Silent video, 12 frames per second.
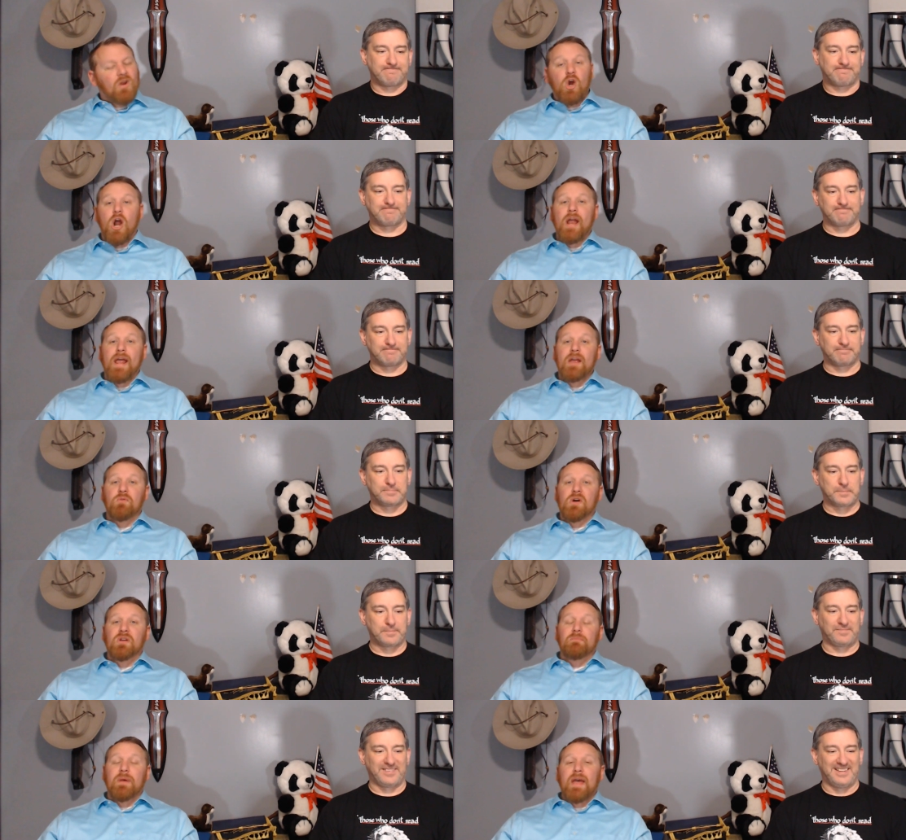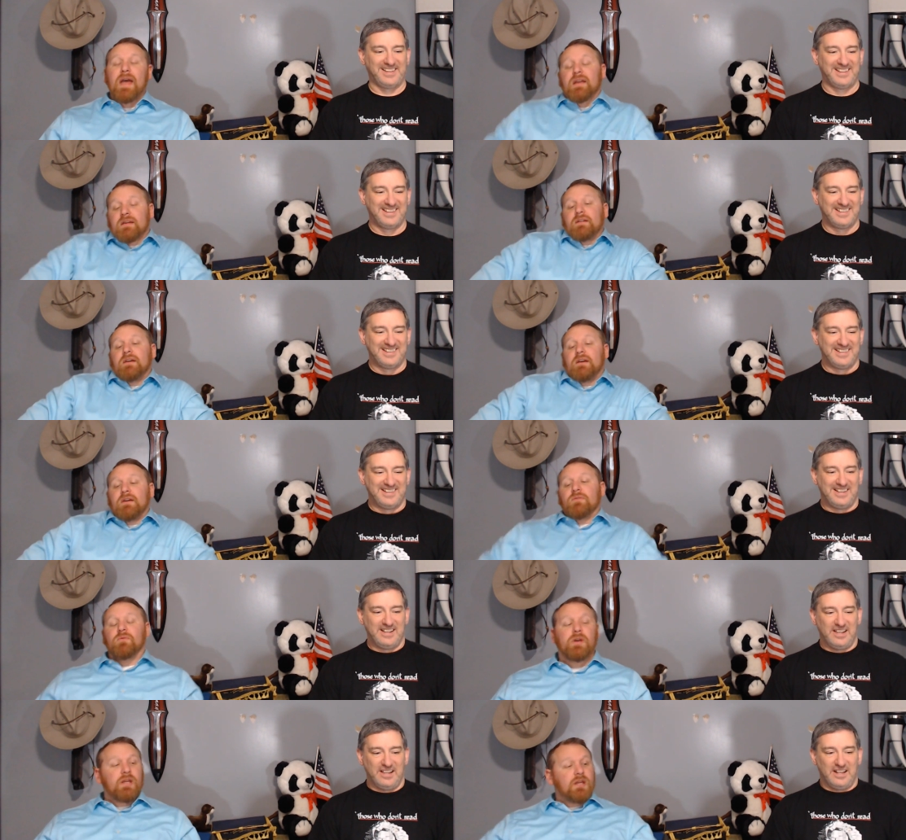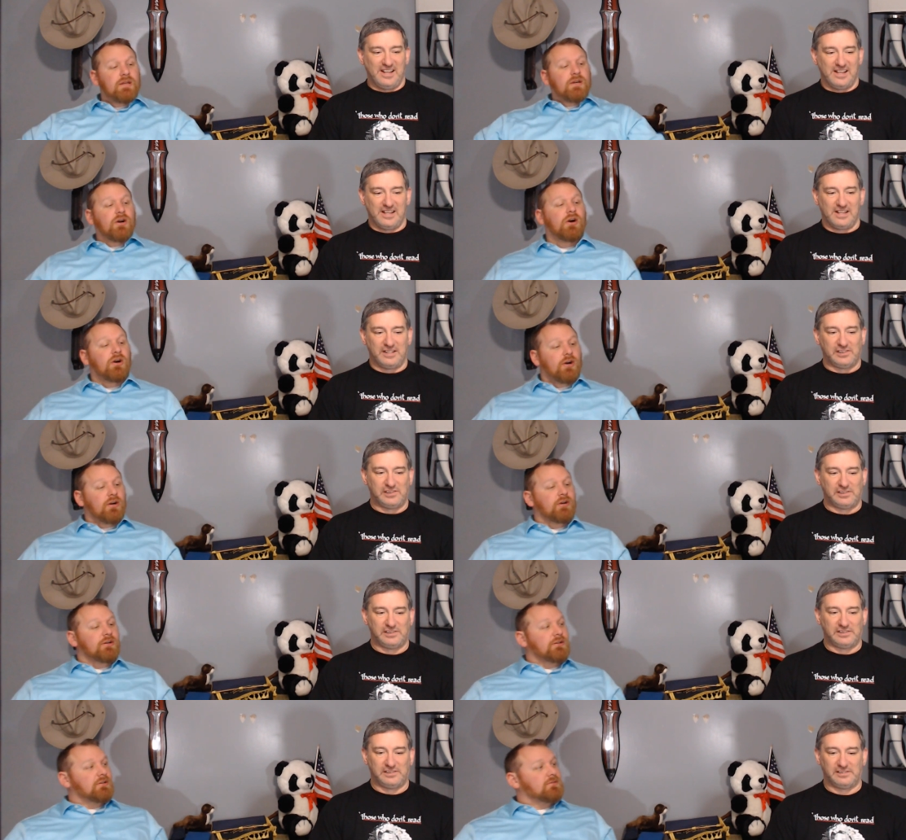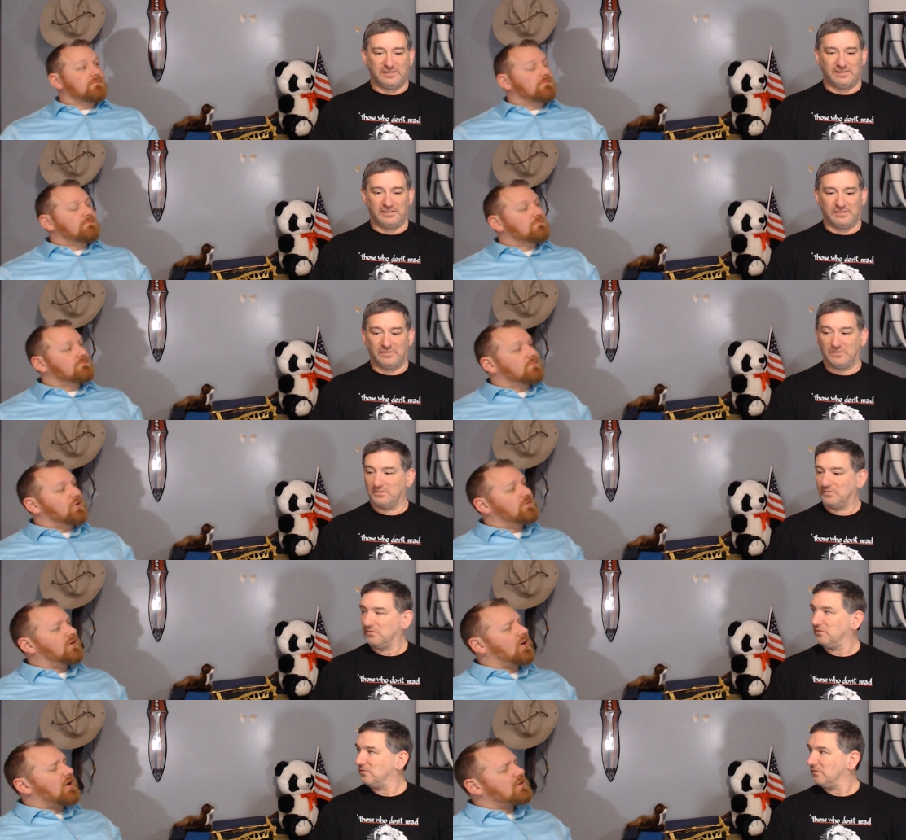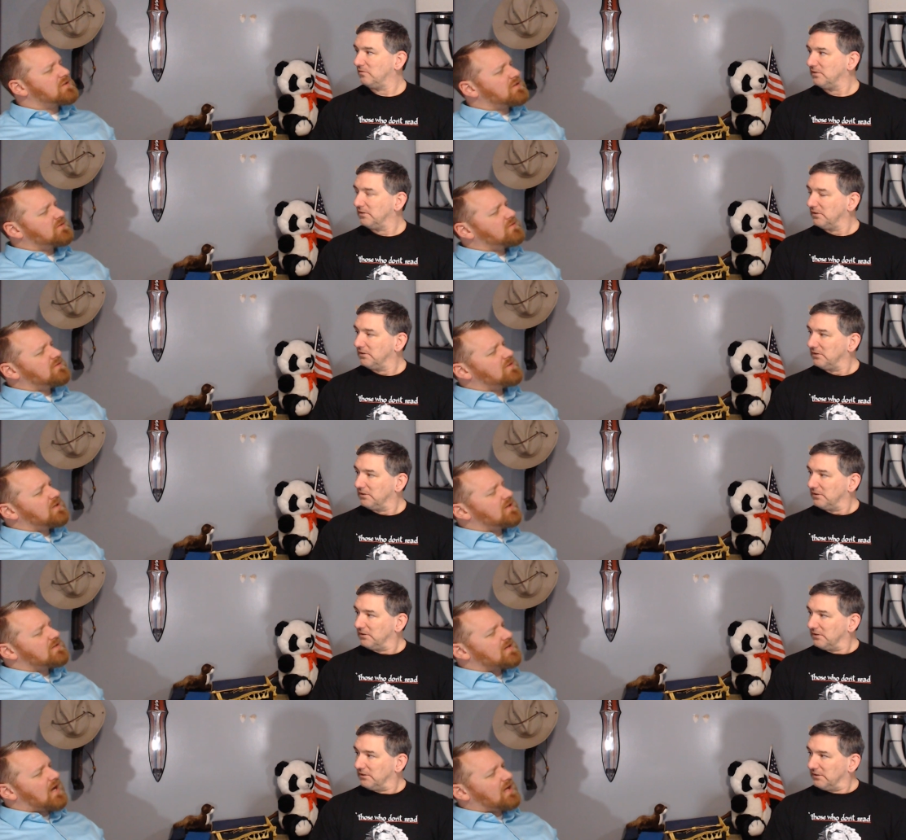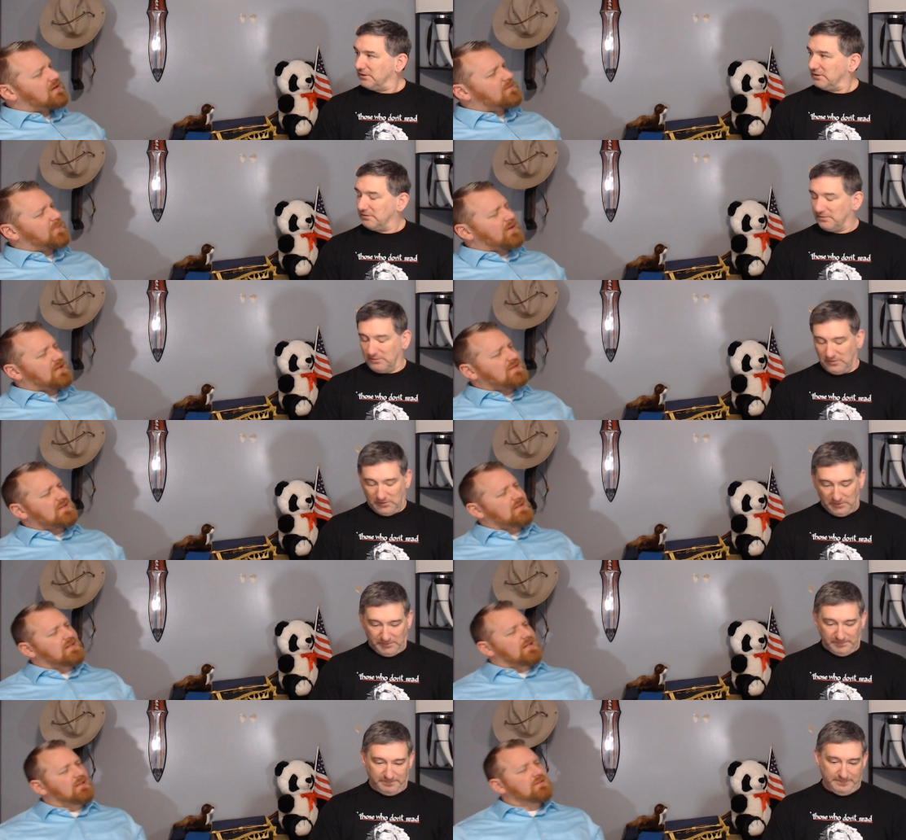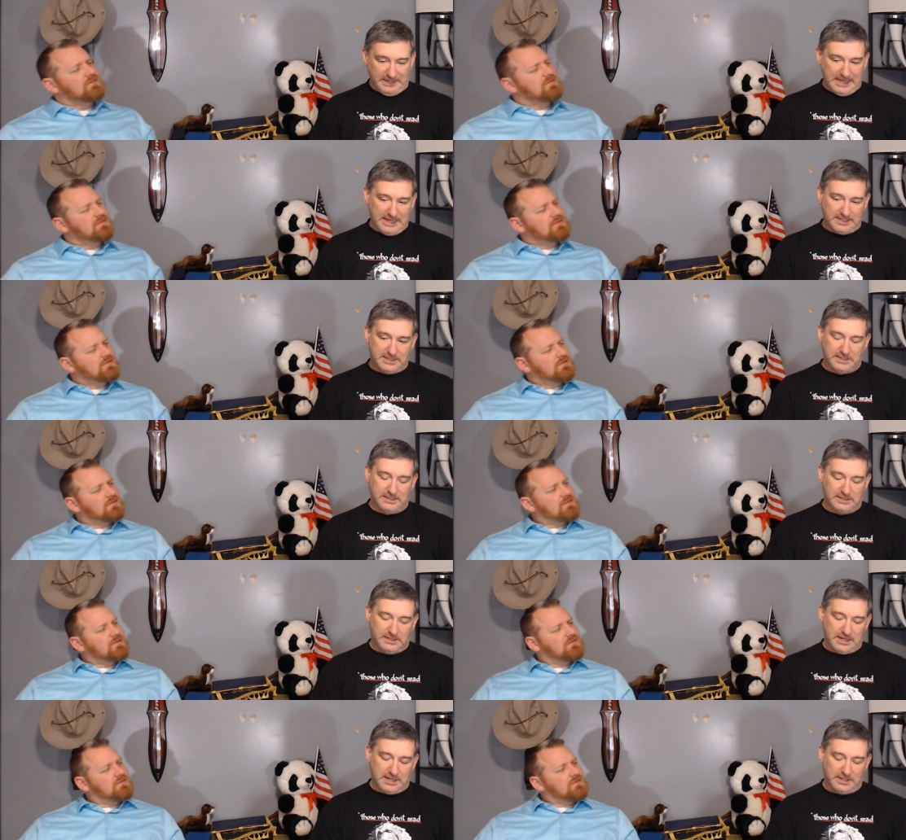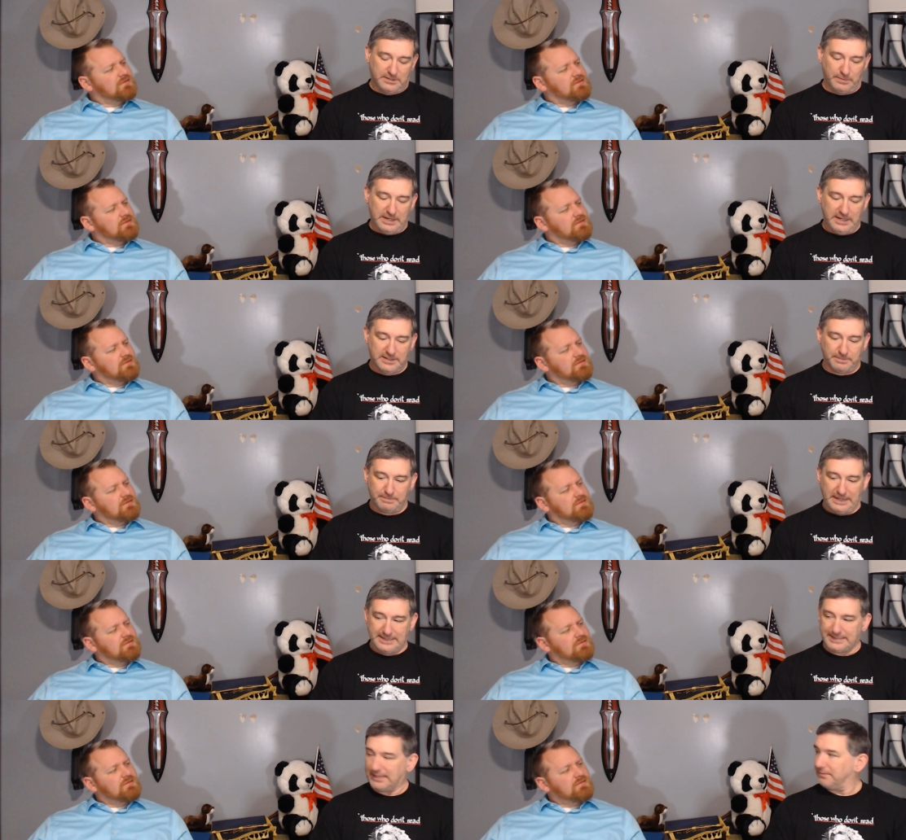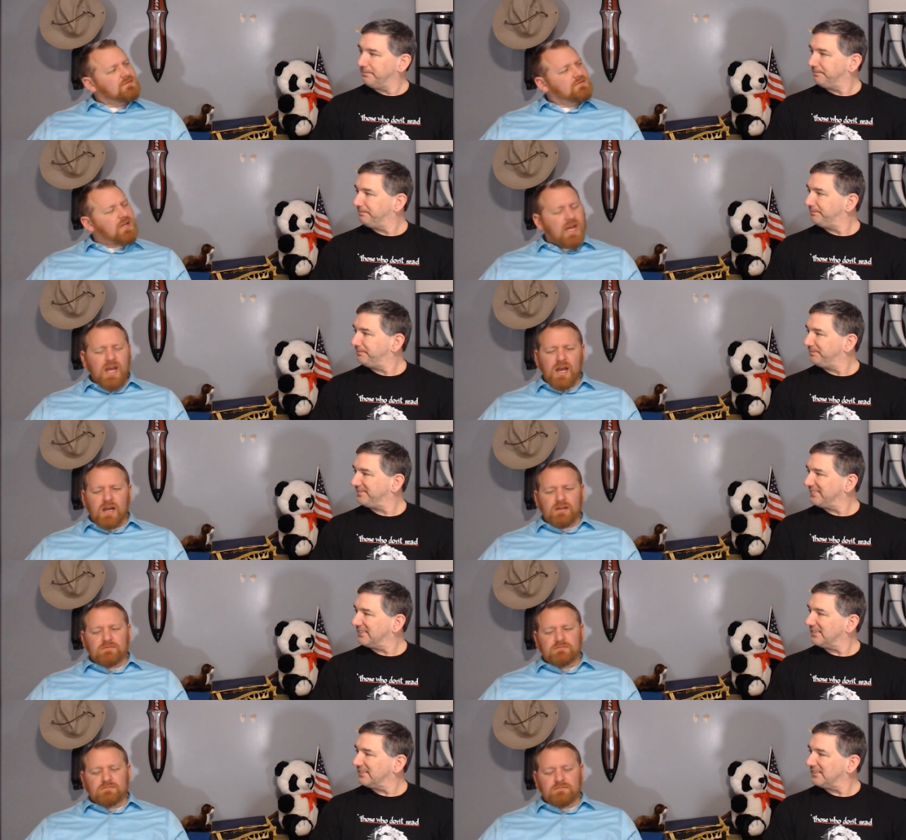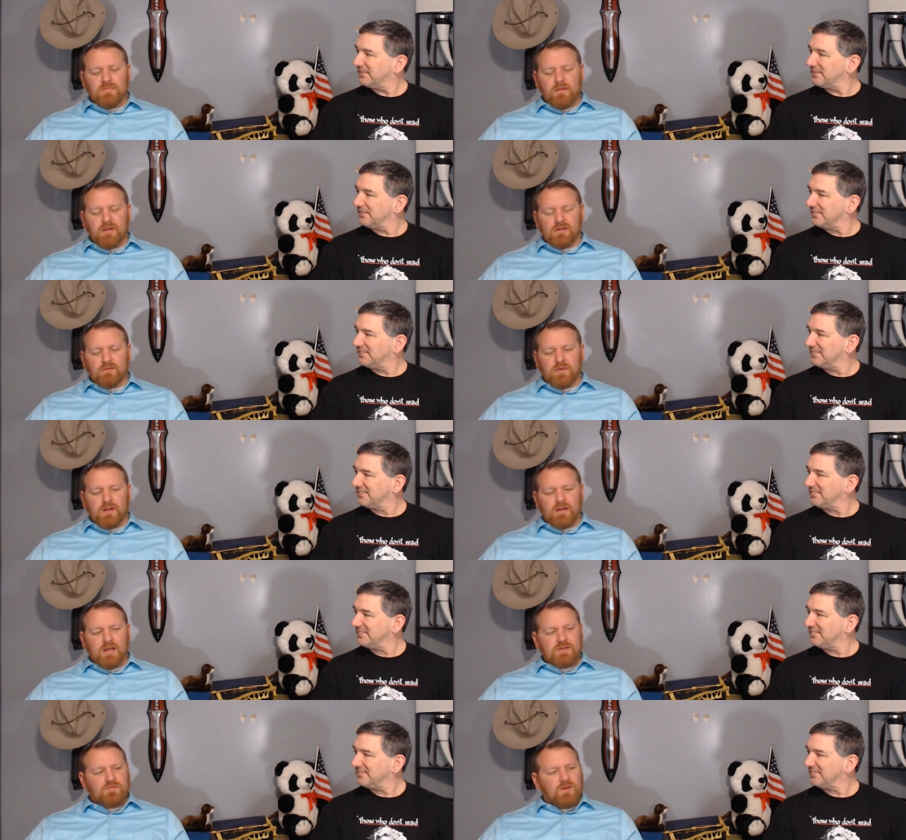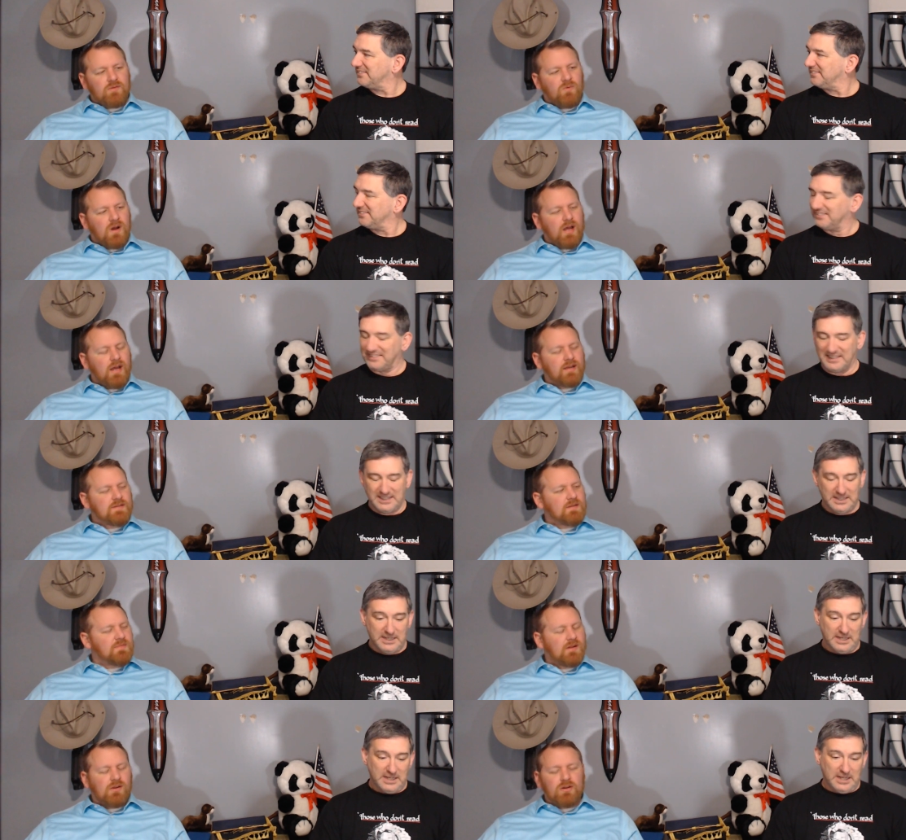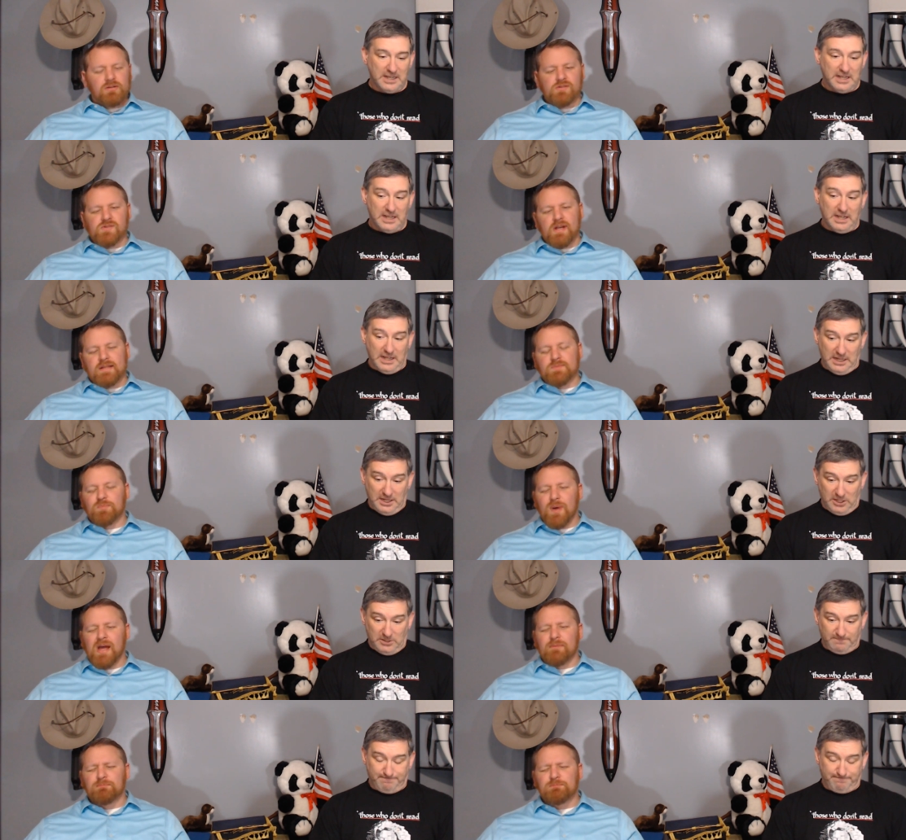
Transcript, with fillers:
Speaker 1: All right, hey, welcome back. We are moving on to the Italian peninsula.
Speaker 2: Yes, yes, we need some pasta.
Speaker 1: Yeah, maybe a little bit of nice red wine, something along those lines. But